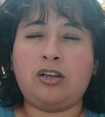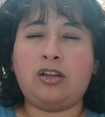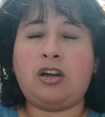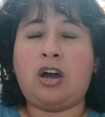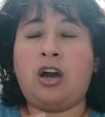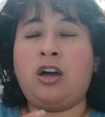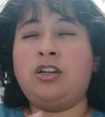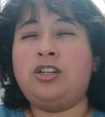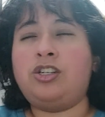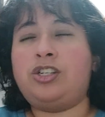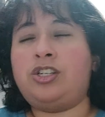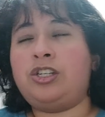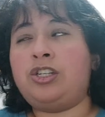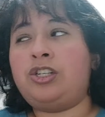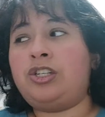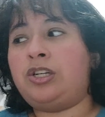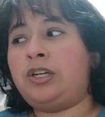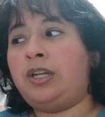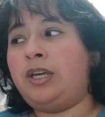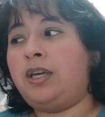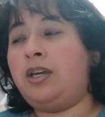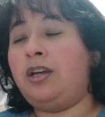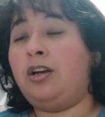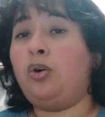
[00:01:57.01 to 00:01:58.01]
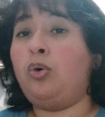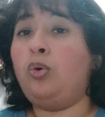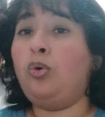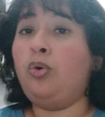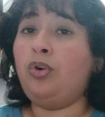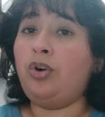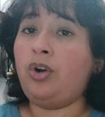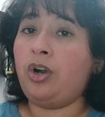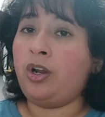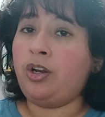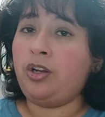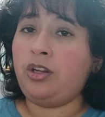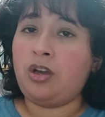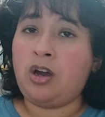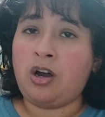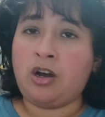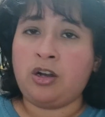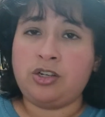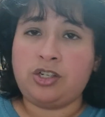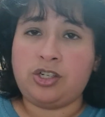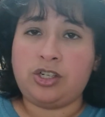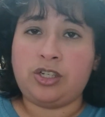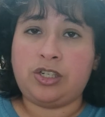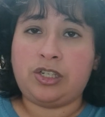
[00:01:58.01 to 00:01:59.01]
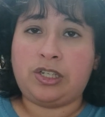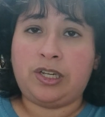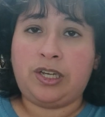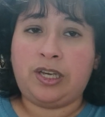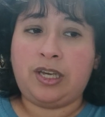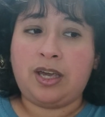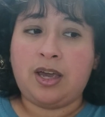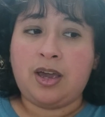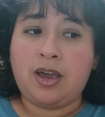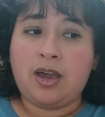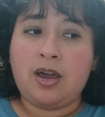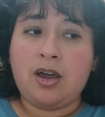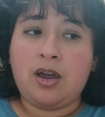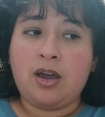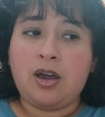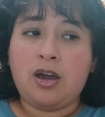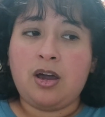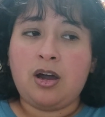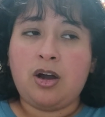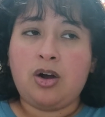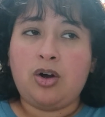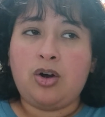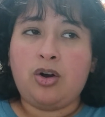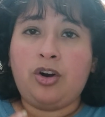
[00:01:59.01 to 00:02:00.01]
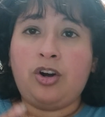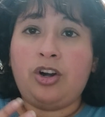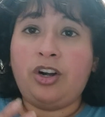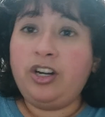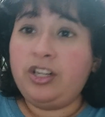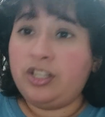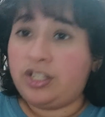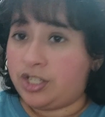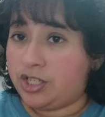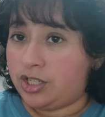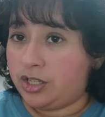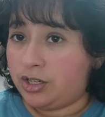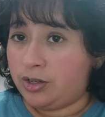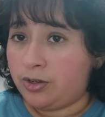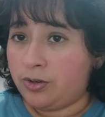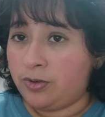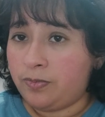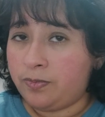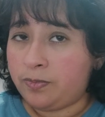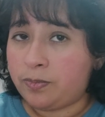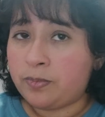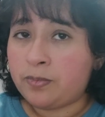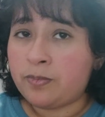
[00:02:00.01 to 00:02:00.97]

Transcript: consciously or unconsciously hurts you,